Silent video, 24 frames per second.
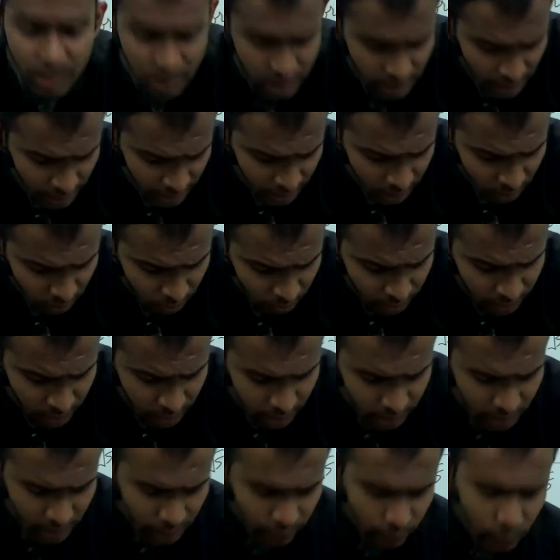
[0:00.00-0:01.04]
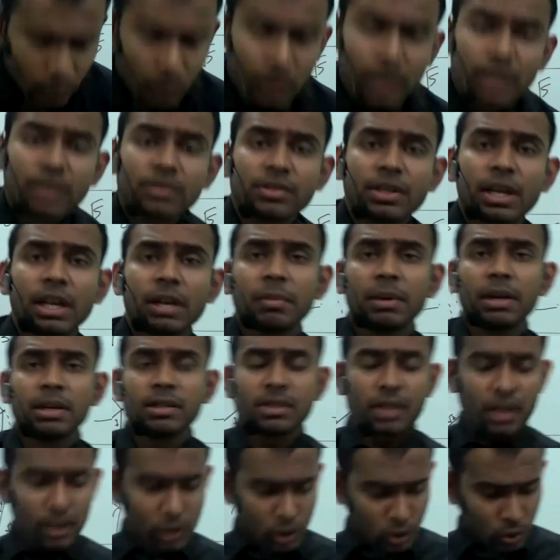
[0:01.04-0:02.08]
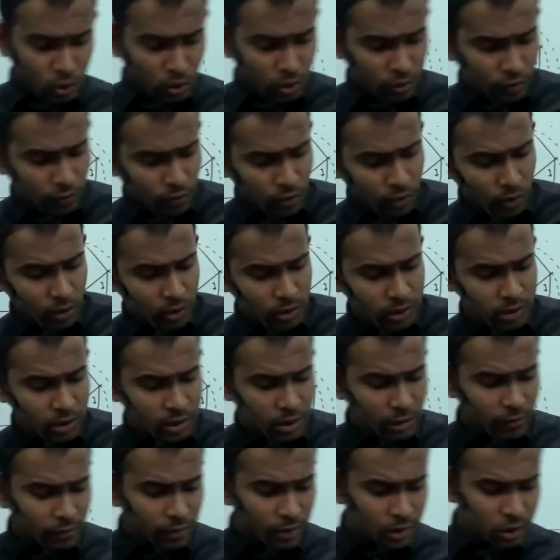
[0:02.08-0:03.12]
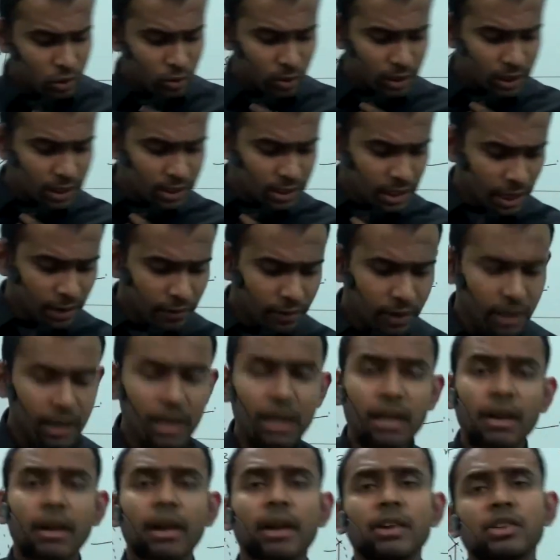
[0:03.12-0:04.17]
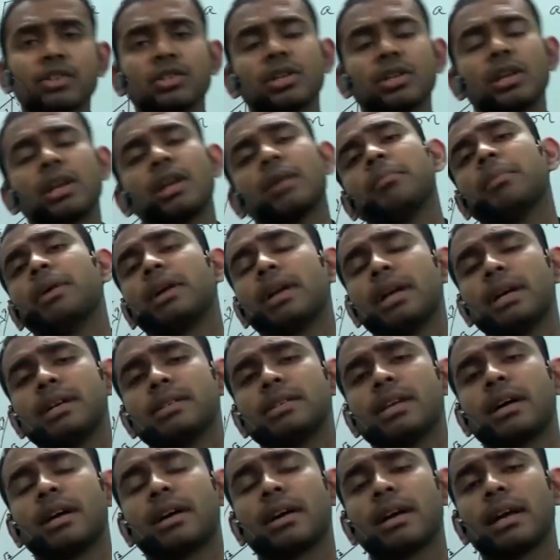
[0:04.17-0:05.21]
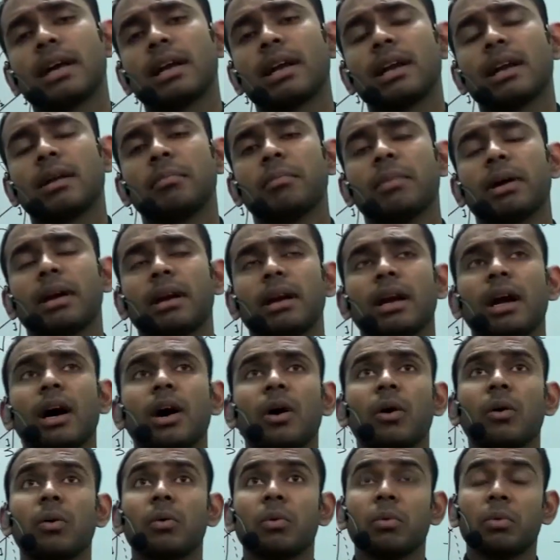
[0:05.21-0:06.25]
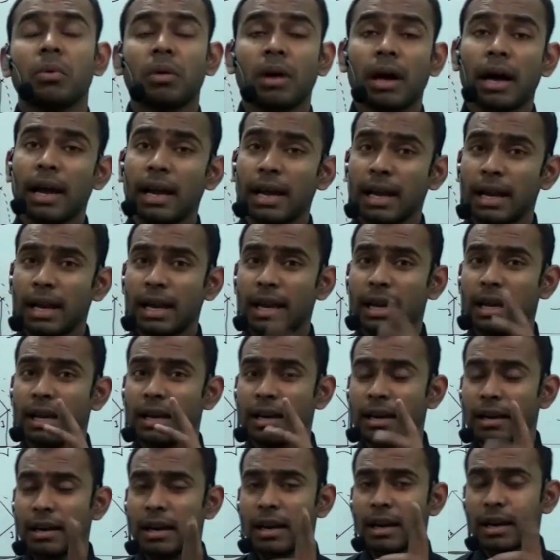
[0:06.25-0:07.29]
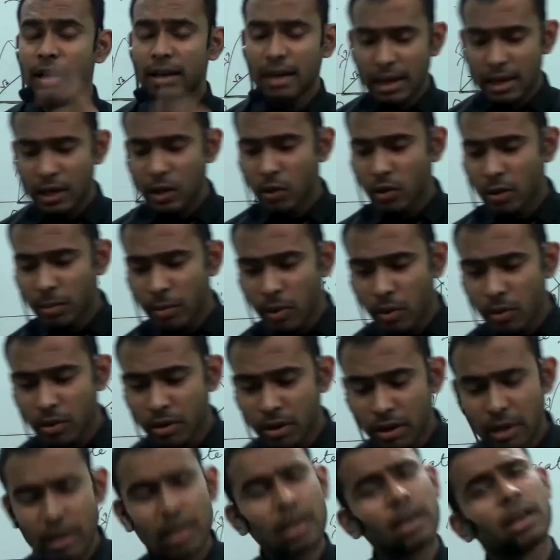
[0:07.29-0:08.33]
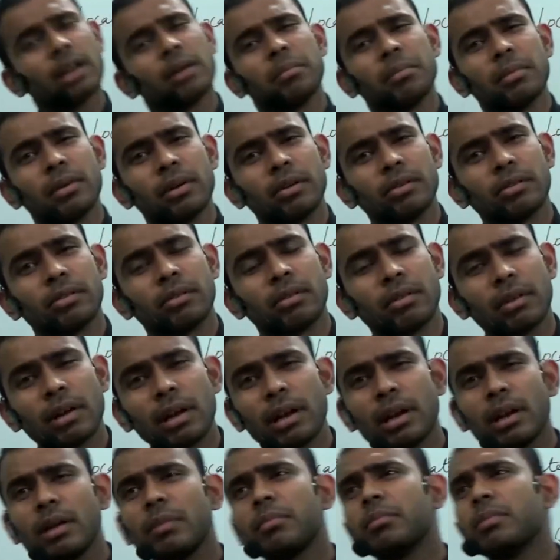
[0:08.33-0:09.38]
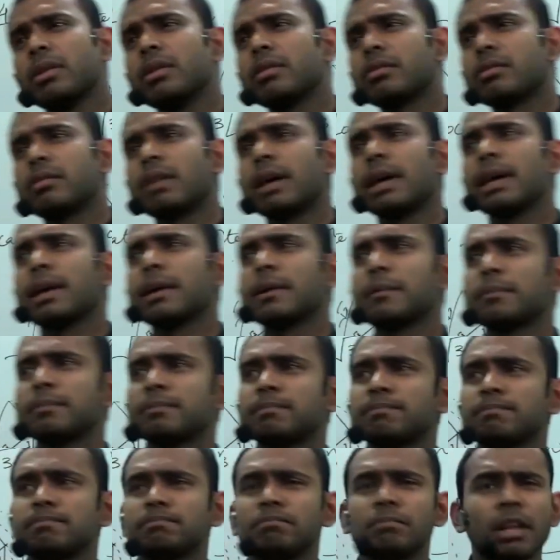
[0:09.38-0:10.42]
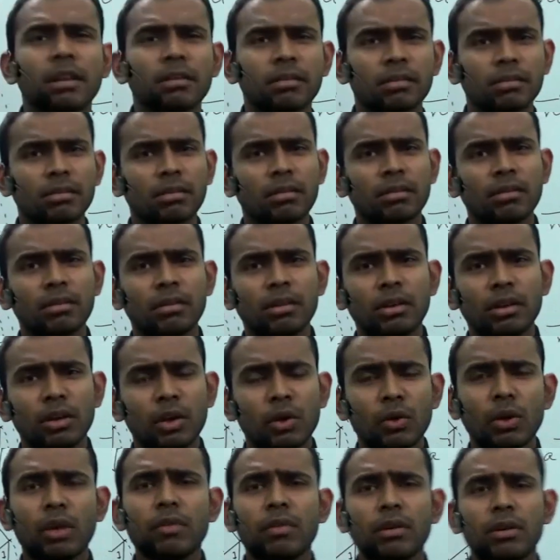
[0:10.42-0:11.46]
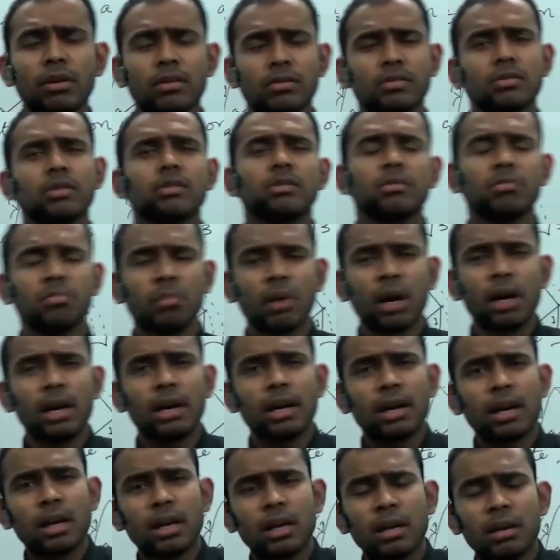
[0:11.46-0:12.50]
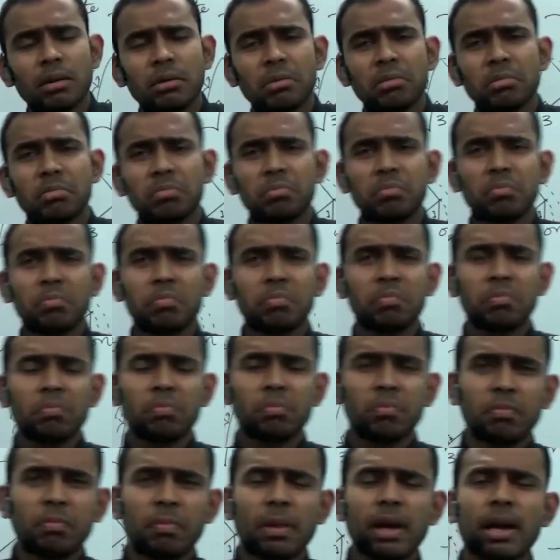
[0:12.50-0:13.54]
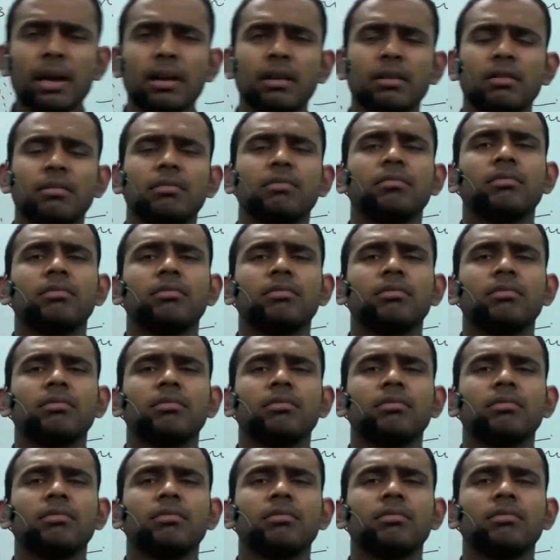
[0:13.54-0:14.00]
state whether the following statements are true or false. The first one is every irrational number is a real number. Now, I didn't tell you about real numbers. Real numbers like this universe, this multi-big